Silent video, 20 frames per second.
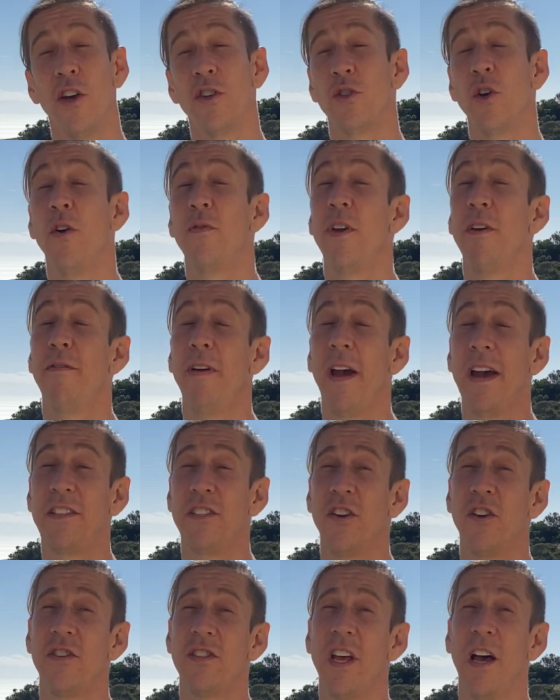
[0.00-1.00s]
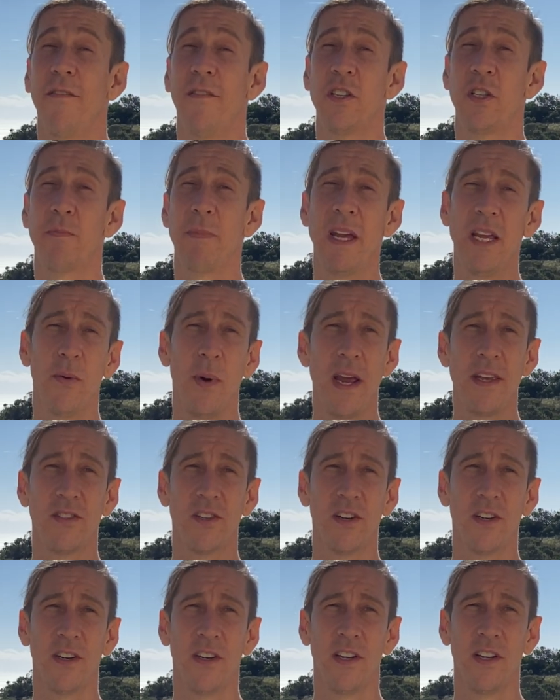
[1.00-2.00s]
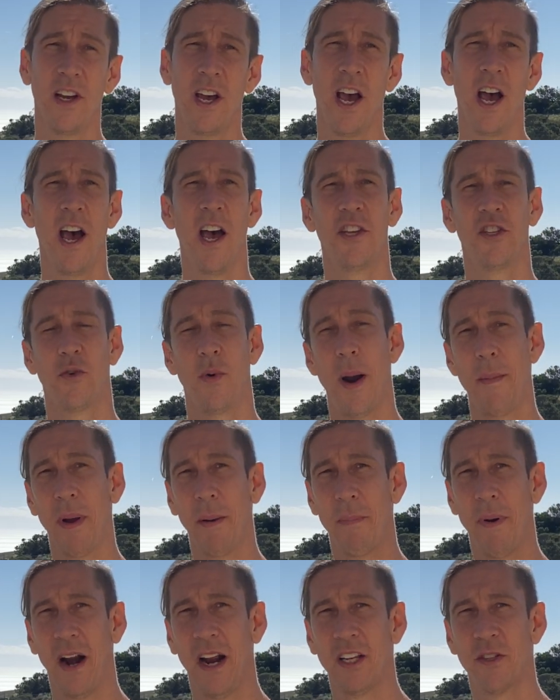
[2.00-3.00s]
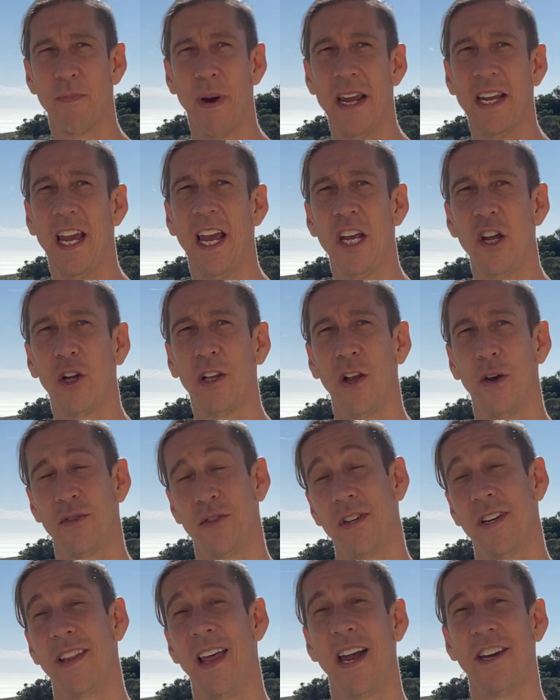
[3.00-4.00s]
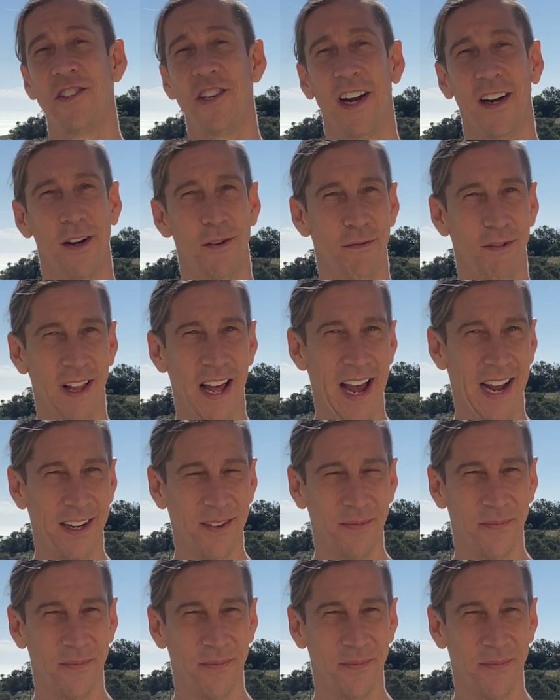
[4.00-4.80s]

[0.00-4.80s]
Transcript: So if you fancy yourself a speed racer, ceramic bearings might get you closer to that checkered flag.